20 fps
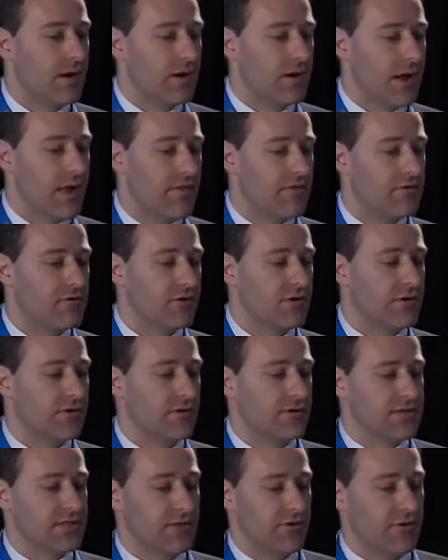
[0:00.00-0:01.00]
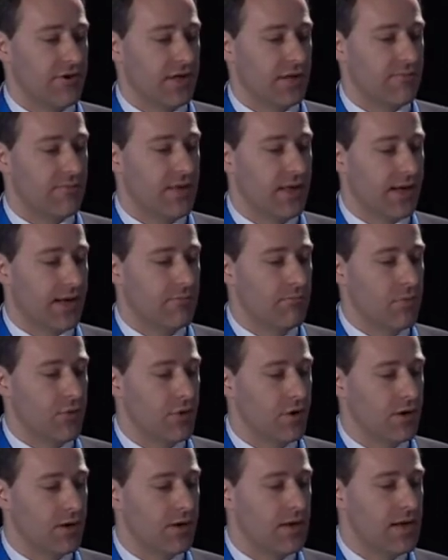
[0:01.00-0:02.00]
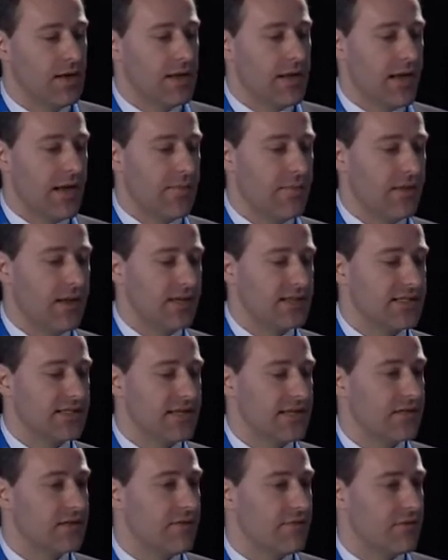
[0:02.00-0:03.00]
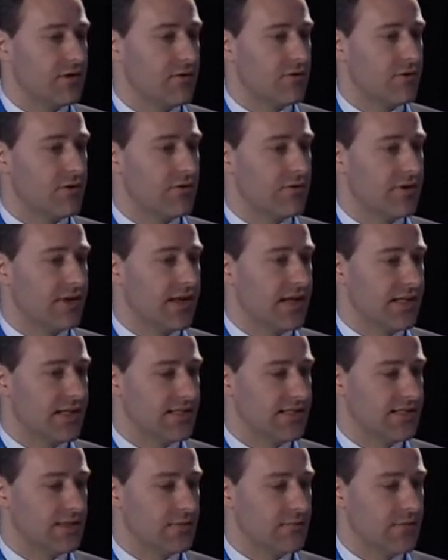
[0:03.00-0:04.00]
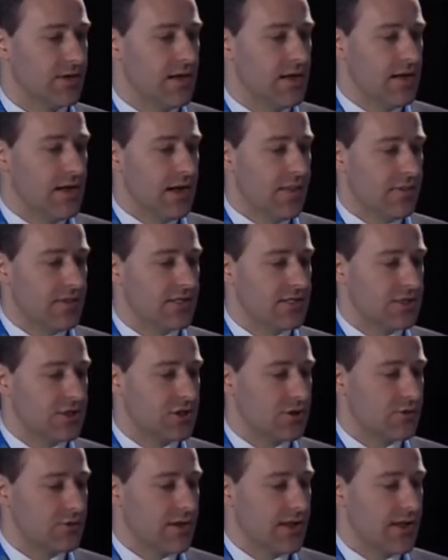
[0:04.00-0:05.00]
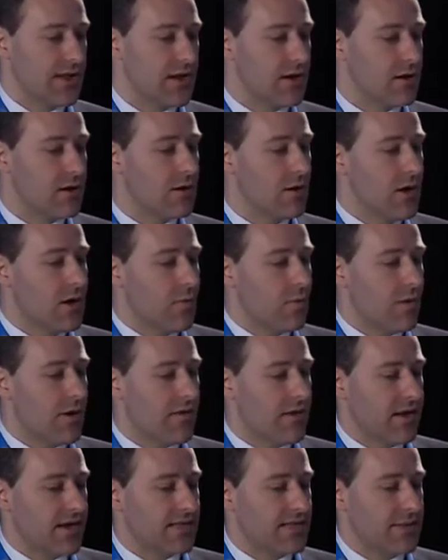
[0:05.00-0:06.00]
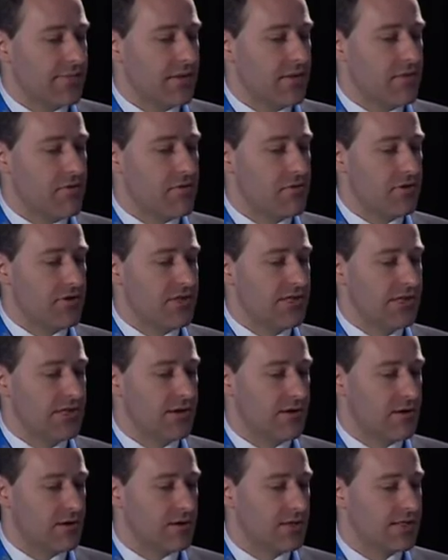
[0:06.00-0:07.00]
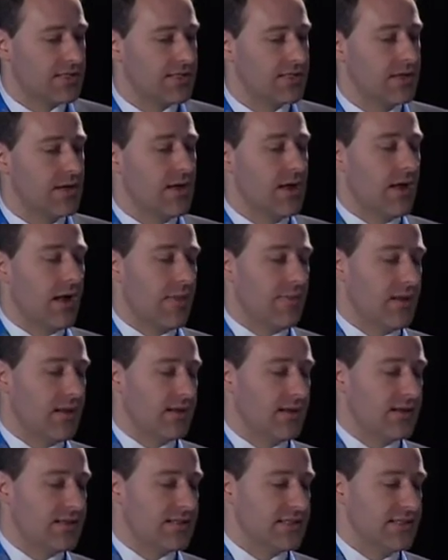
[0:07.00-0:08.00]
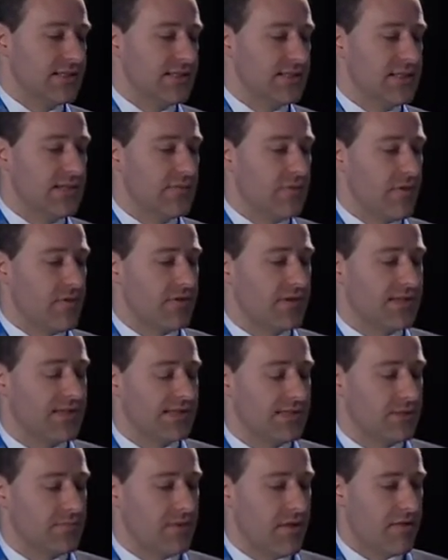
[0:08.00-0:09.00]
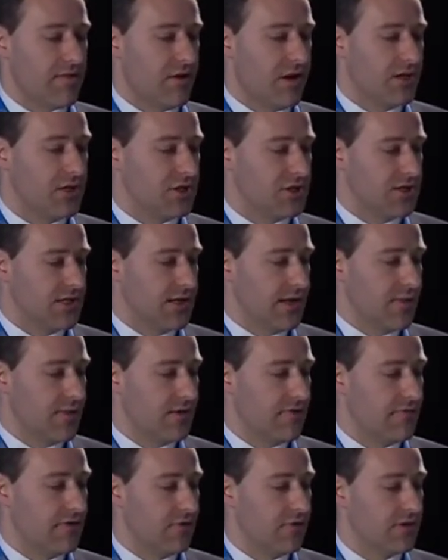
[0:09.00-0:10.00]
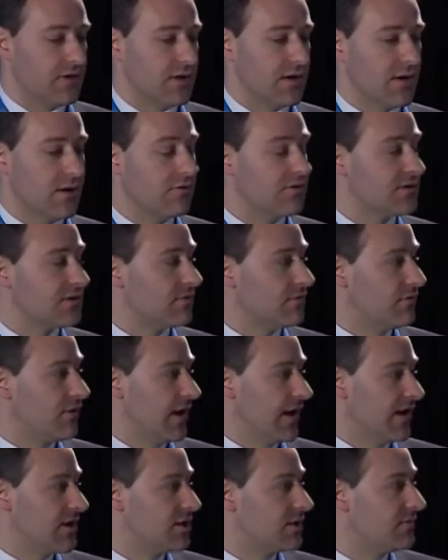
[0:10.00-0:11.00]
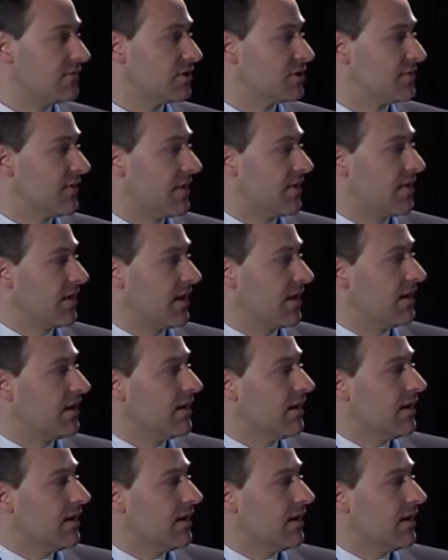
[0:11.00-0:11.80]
atherosclerotic plaque burden and the extent of the coronary calcium. And this is shown here, where they examined 13 hearts, and they did a CT with a histopathology, and they found a close relation between the